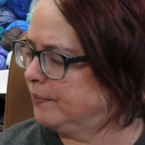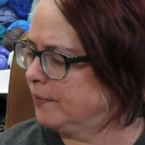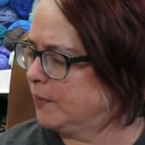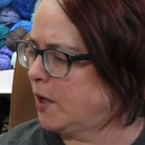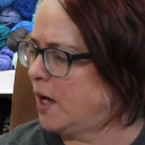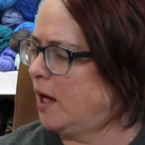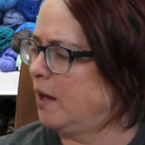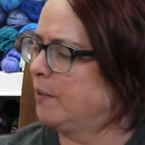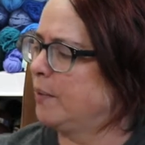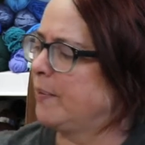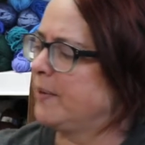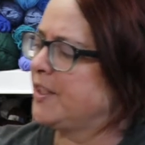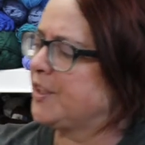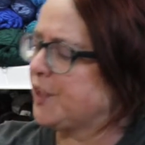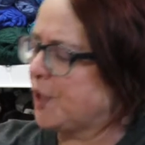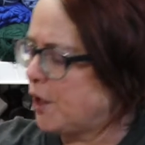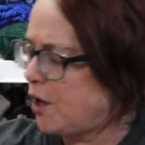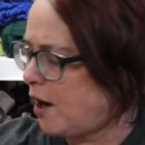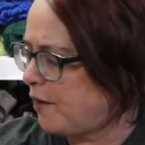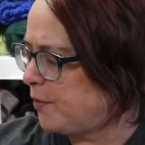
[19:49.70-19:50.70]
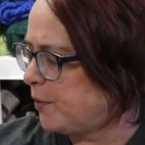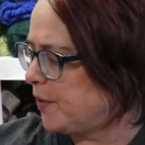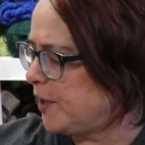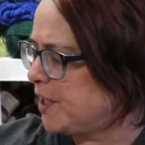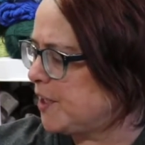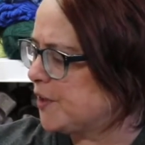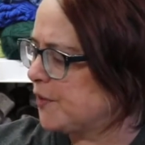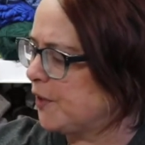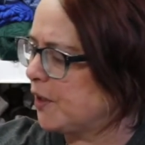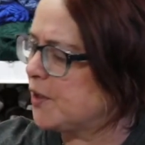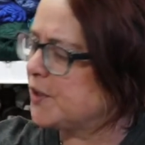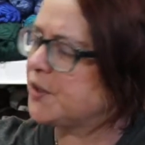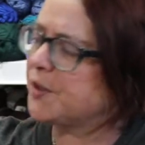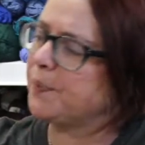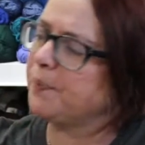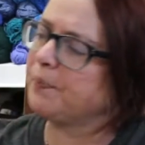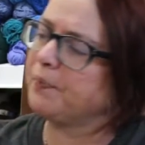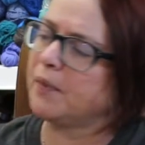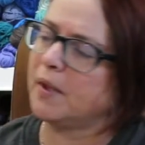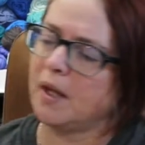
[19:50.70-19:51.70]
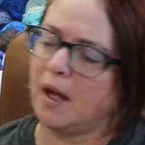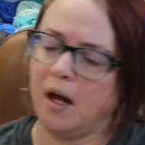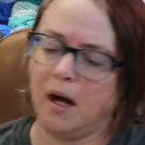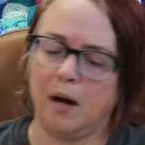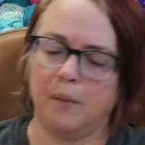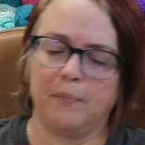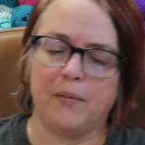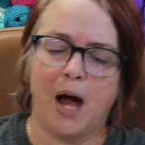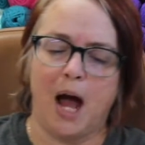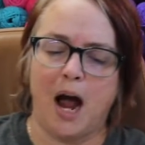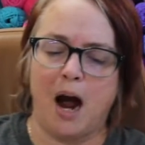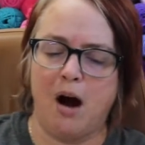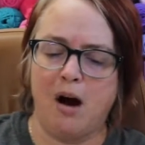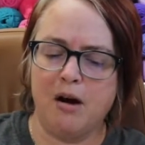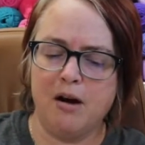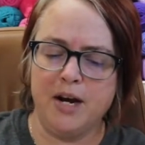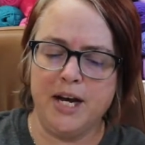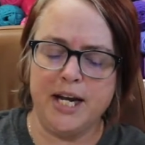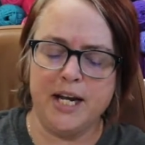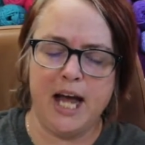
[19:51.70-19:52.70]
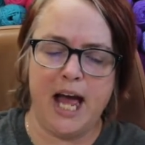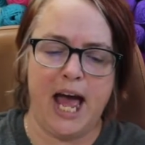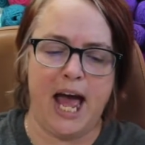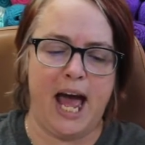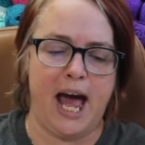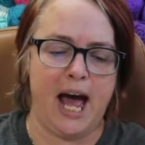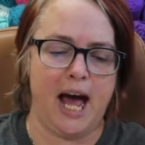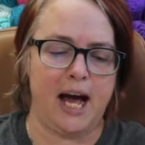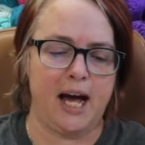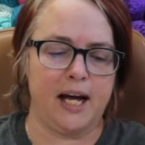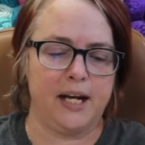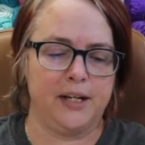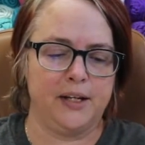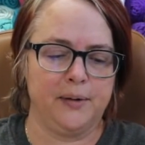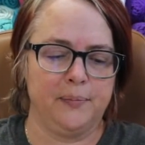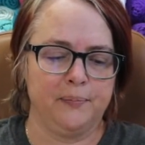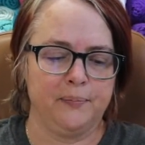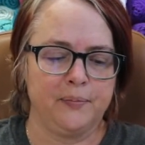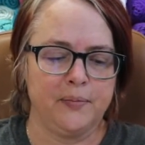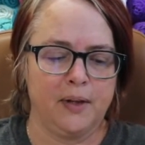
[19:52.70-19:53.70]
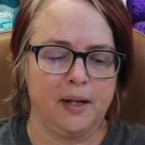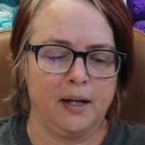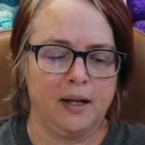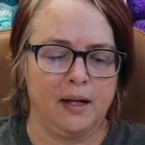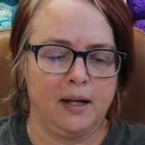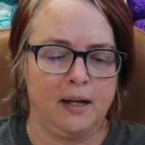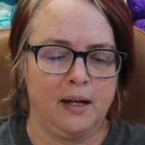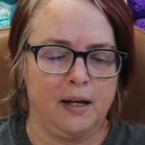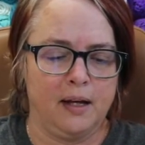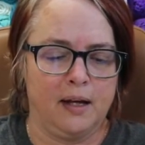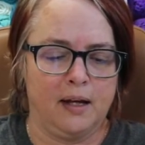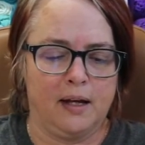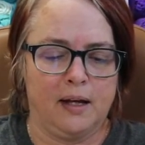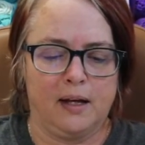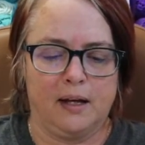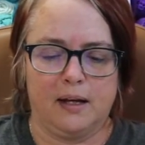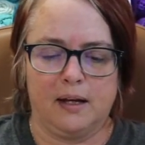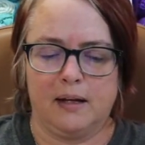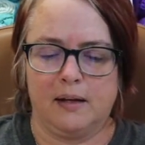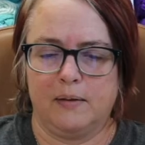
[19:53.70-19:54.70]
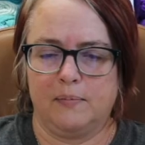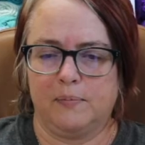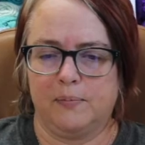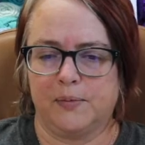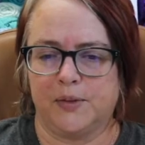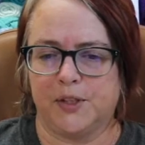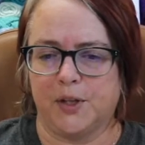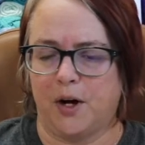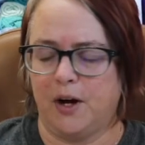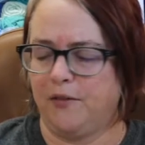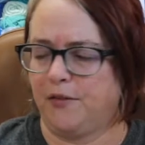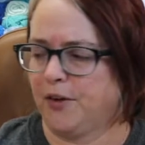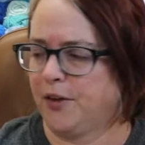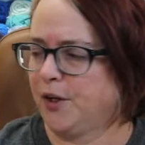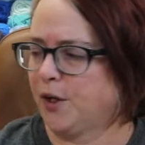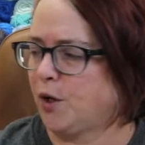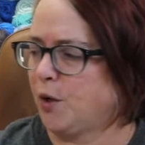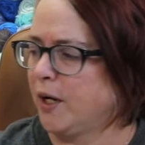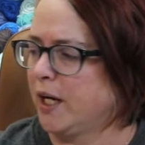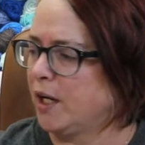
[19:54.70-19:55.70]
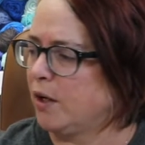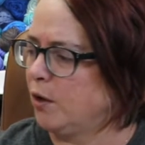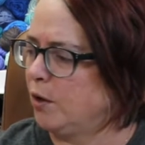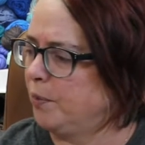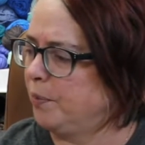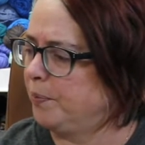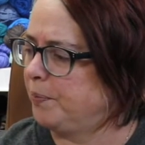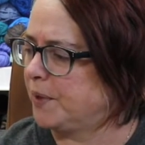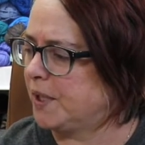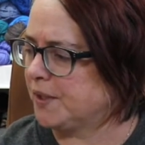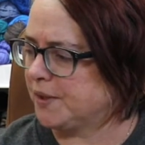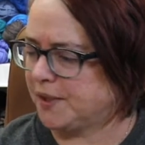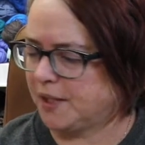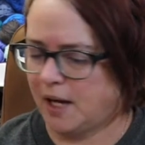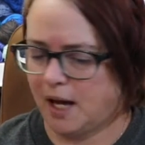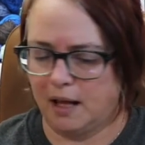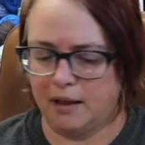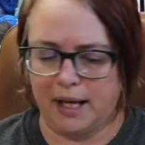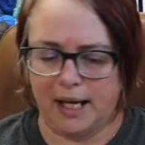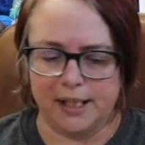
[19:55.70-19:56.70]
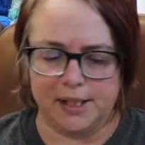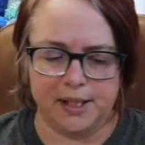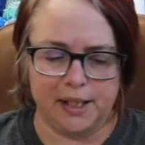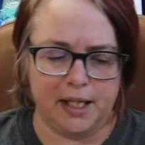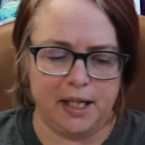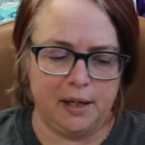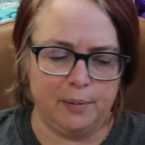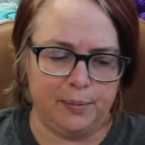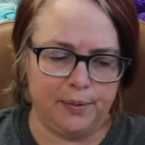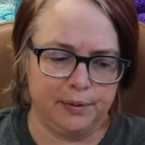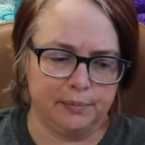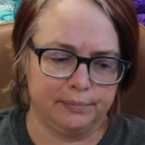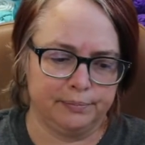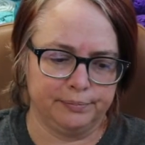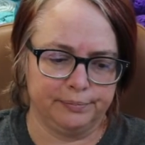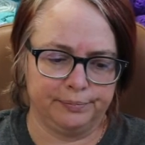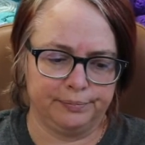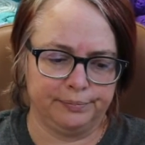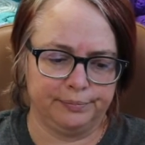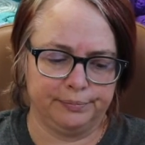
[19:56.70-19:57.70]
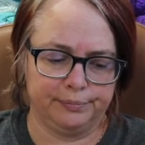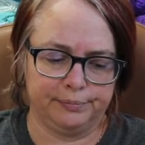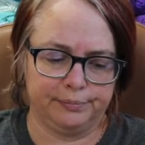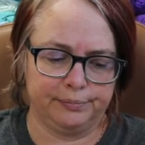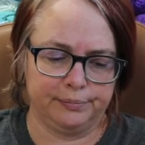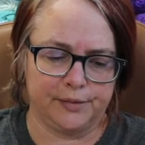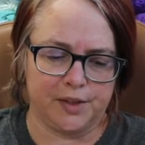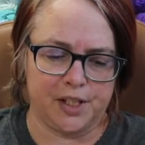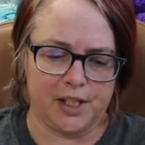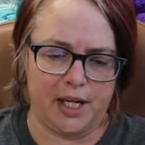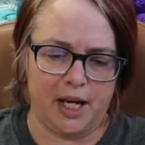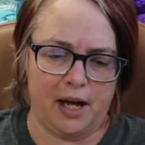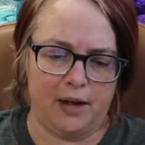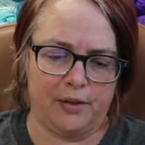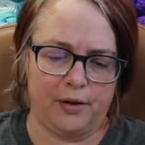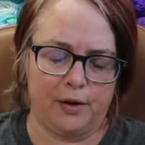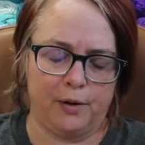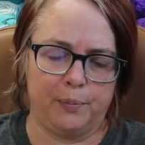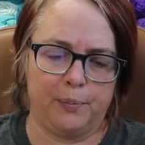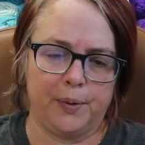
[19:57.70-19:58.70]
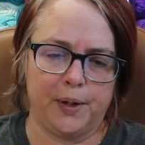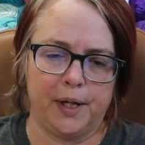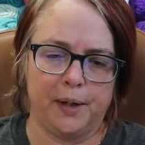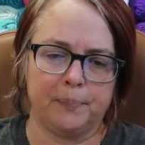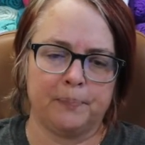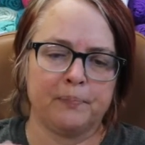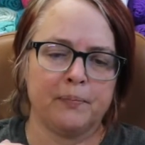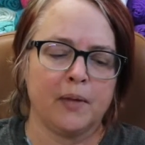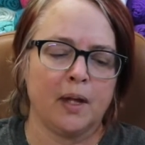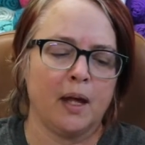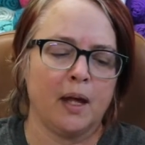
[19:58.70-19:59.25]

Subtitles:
well, let me start off with these first. I already had, I'm sorry for the crinkle, because I like to keep them together, but